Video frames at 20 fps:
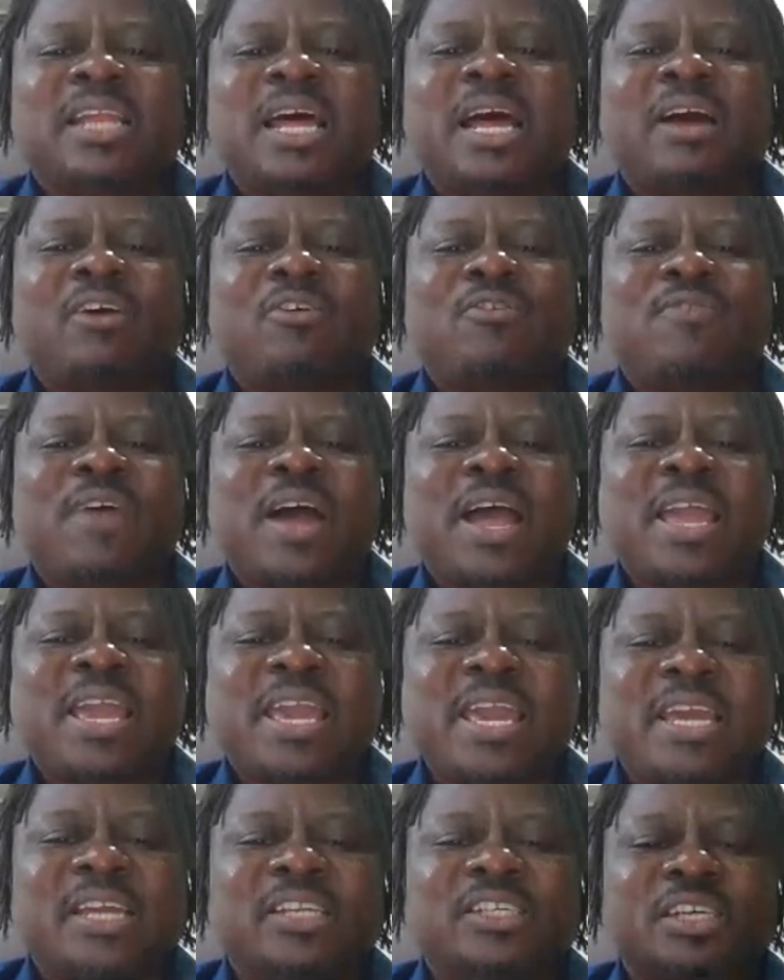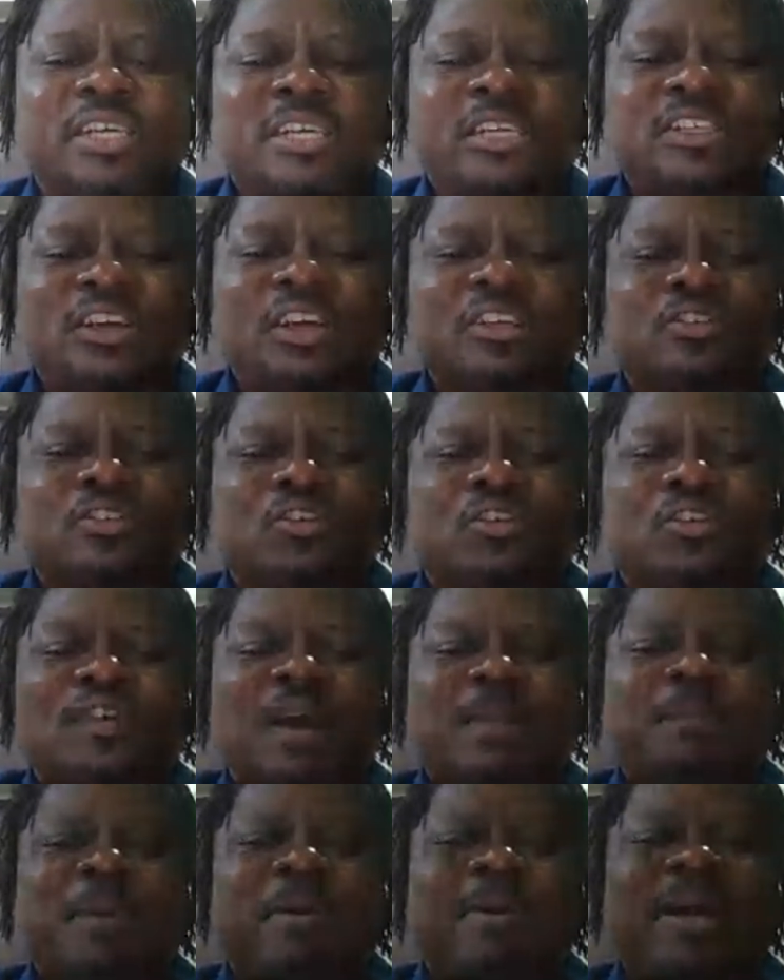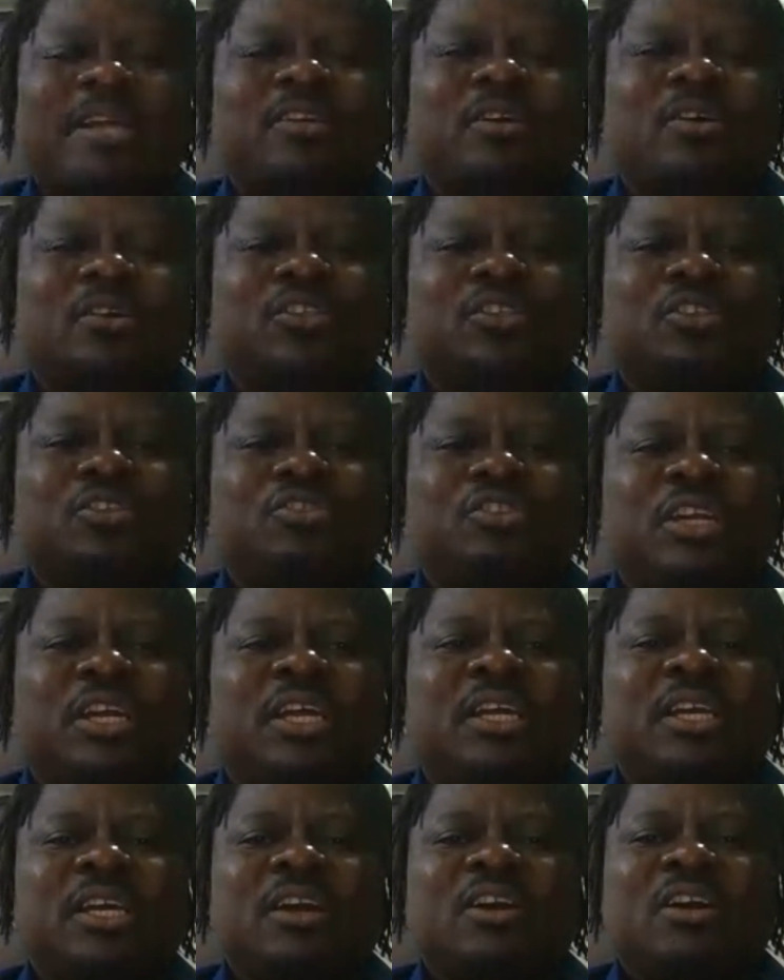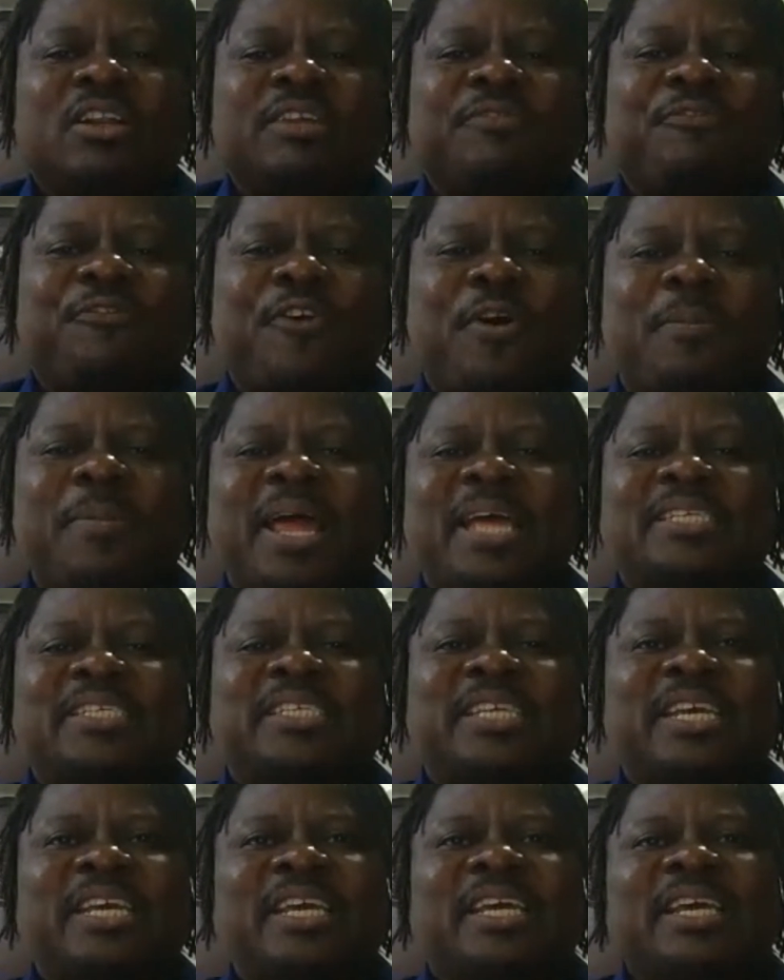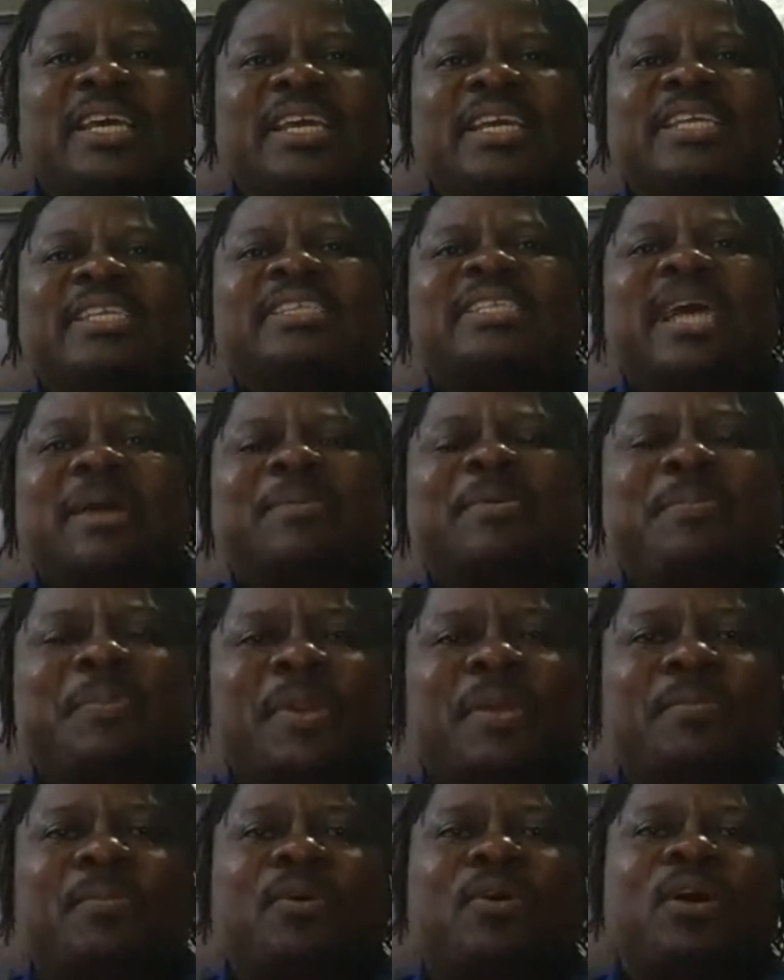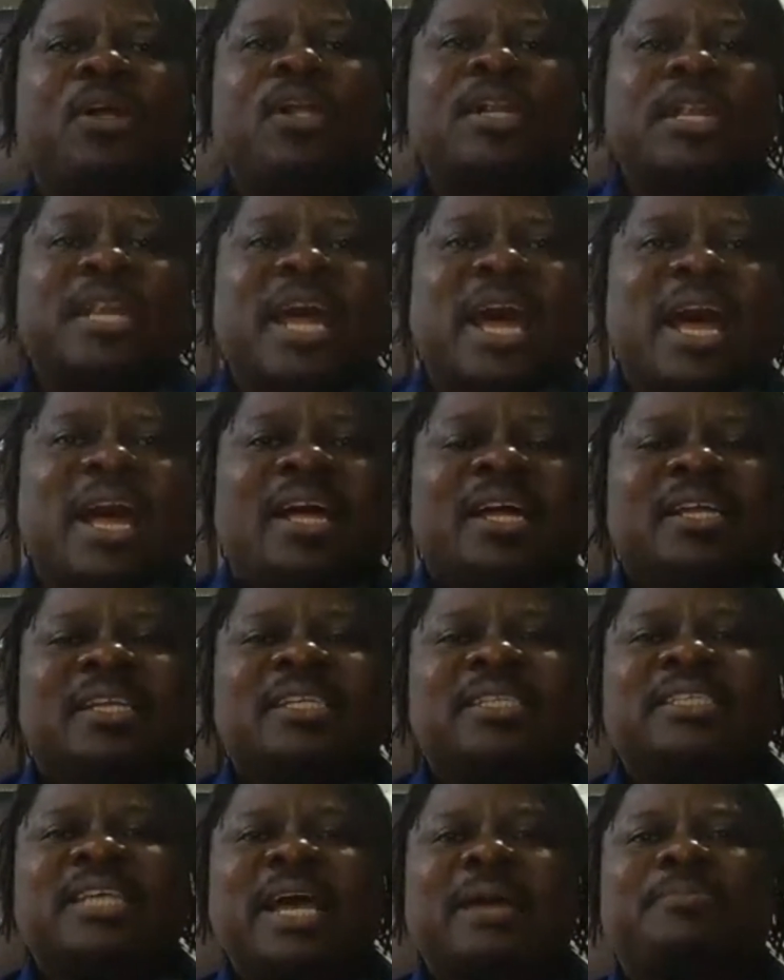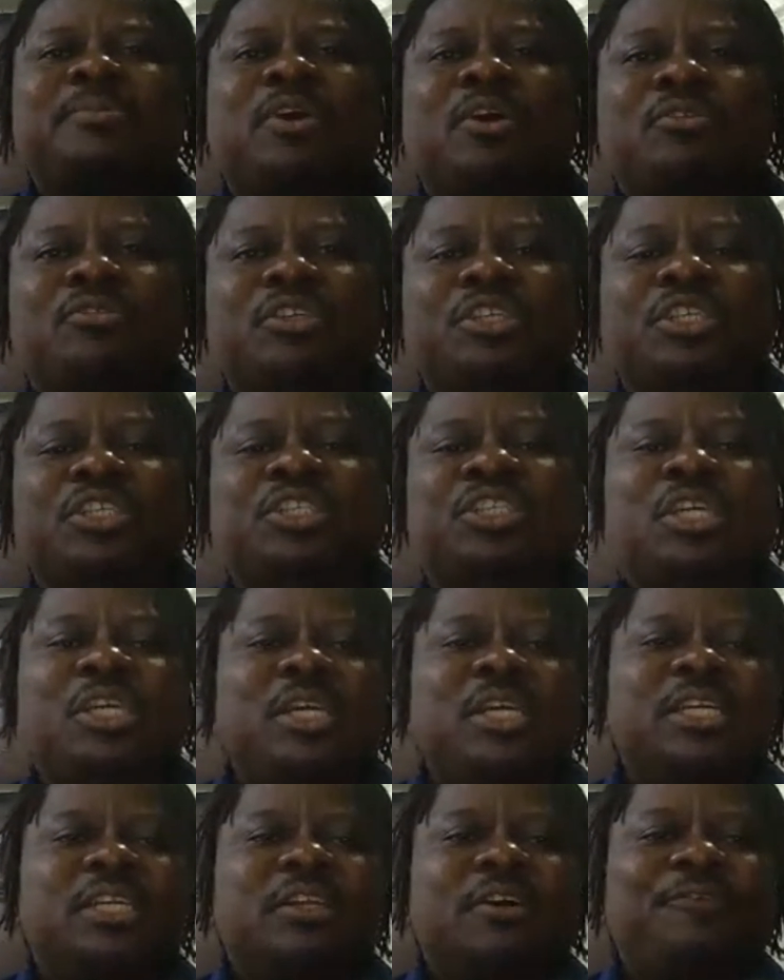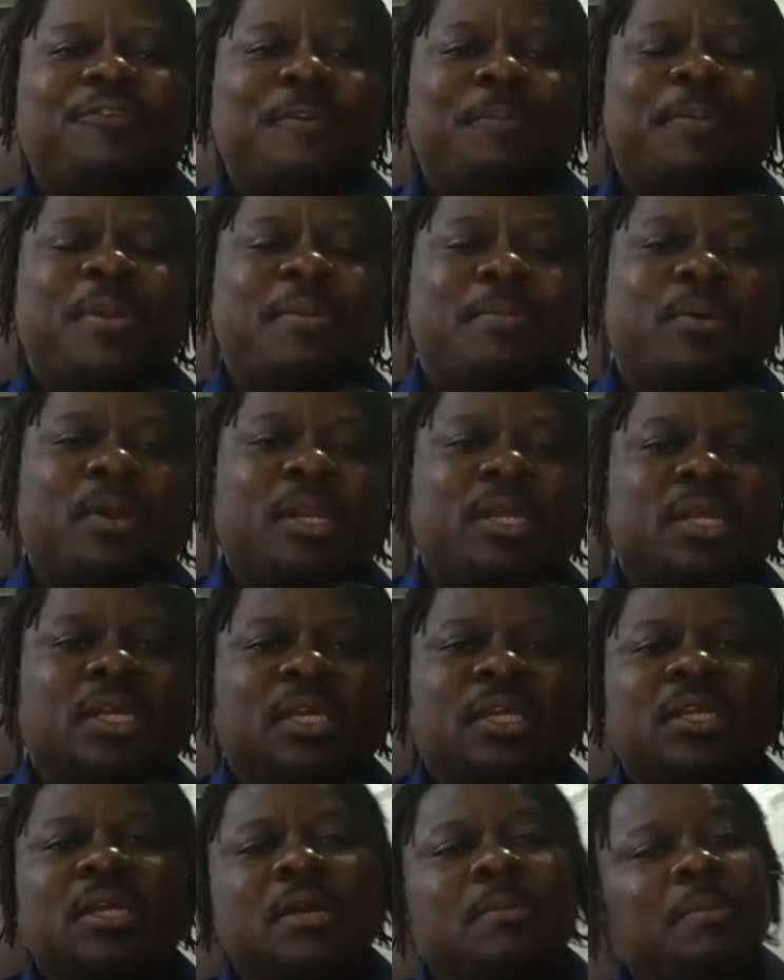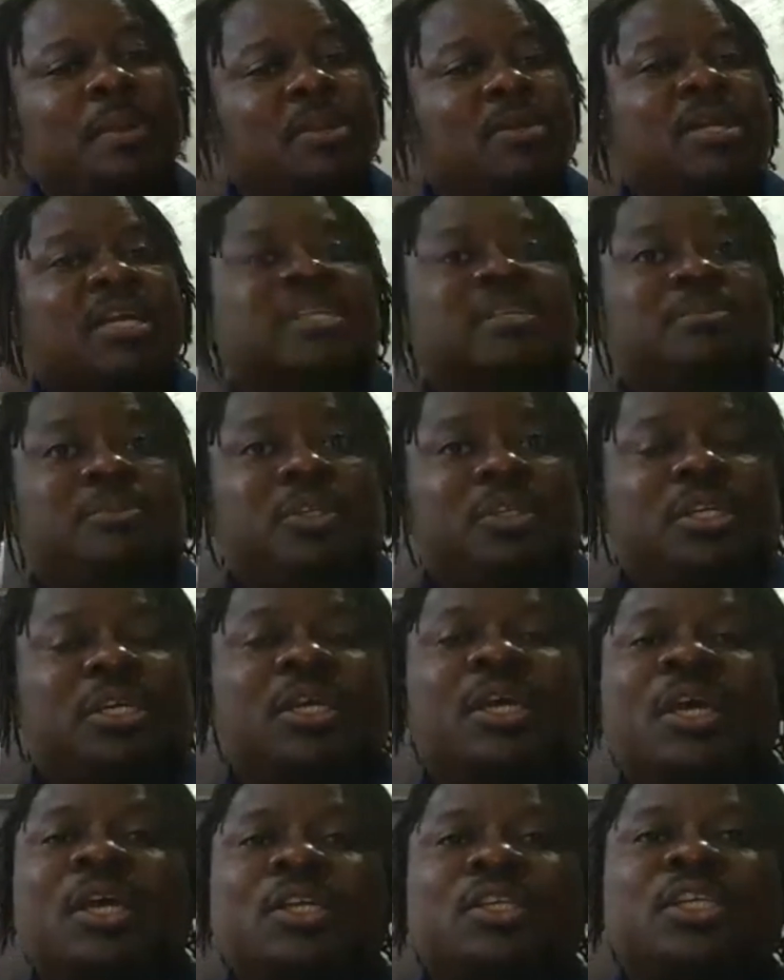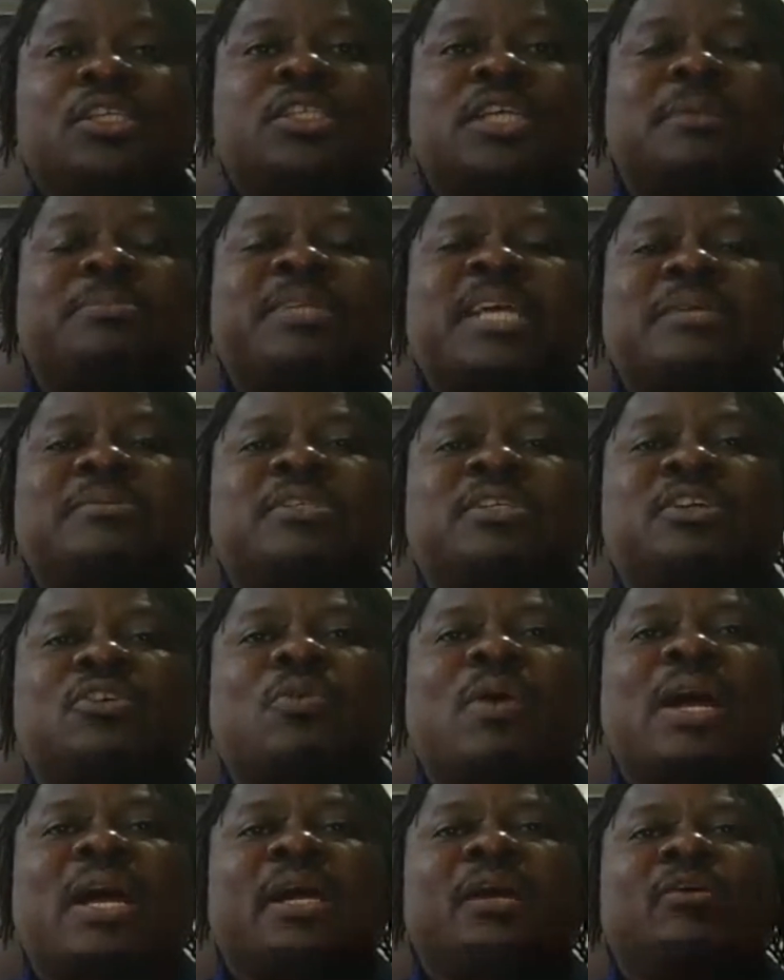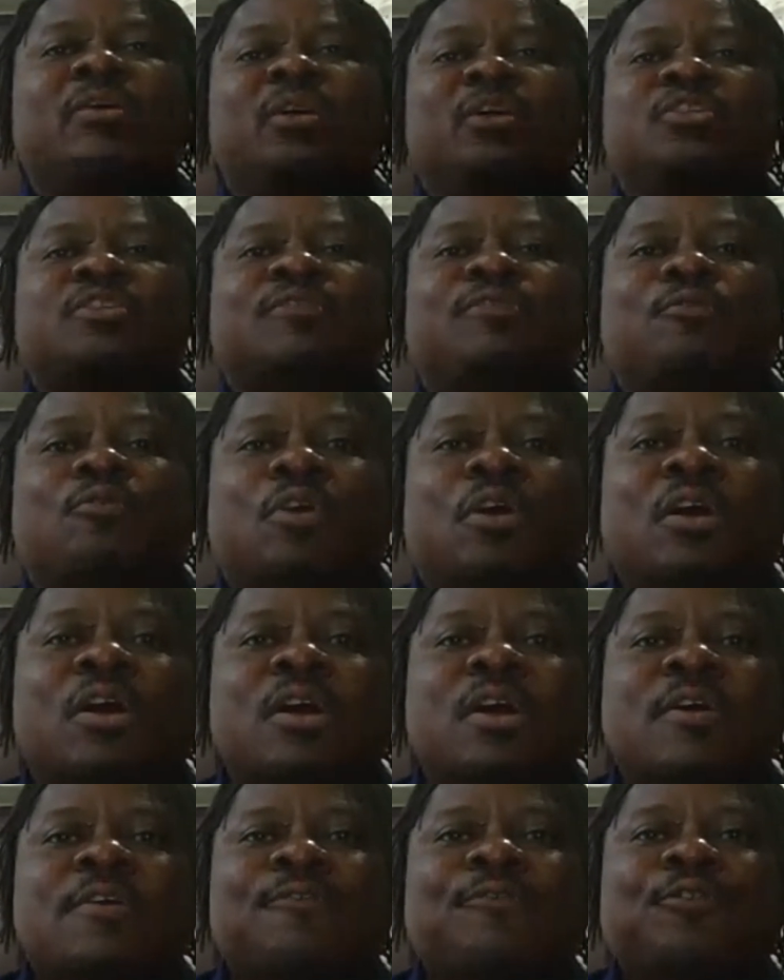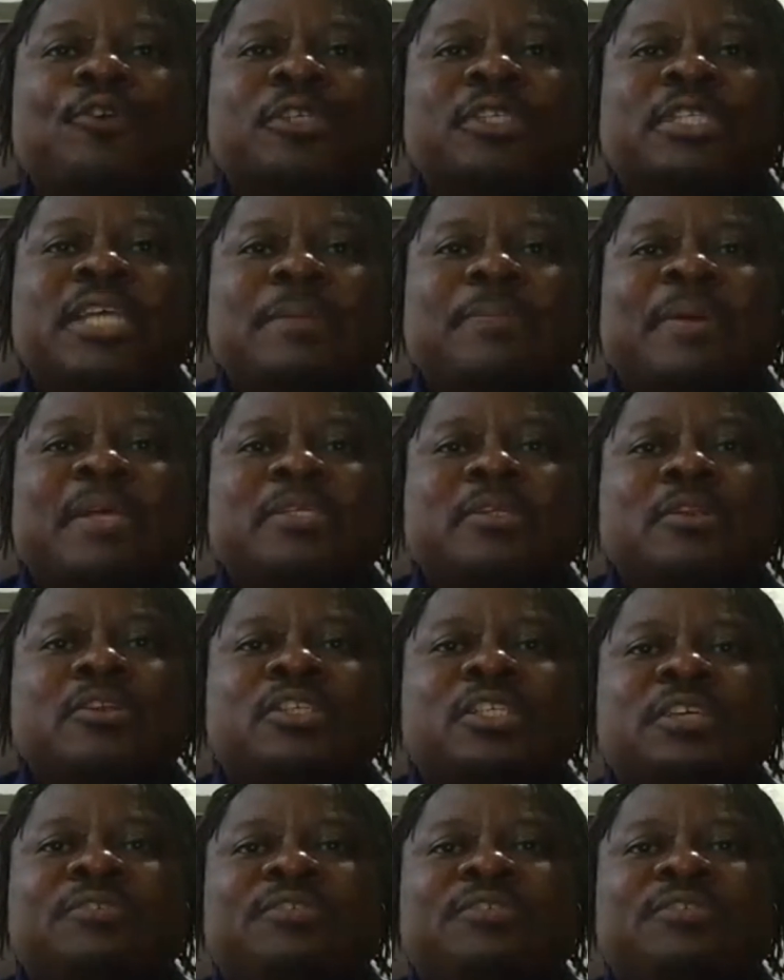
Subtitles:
over age, just go overpower young children. Can they form like say, he sabi play ball. Now, the time don't reach, enough he play ball again. But look at him today. So sometimes it requires a whole lot of work. Full step exclusive,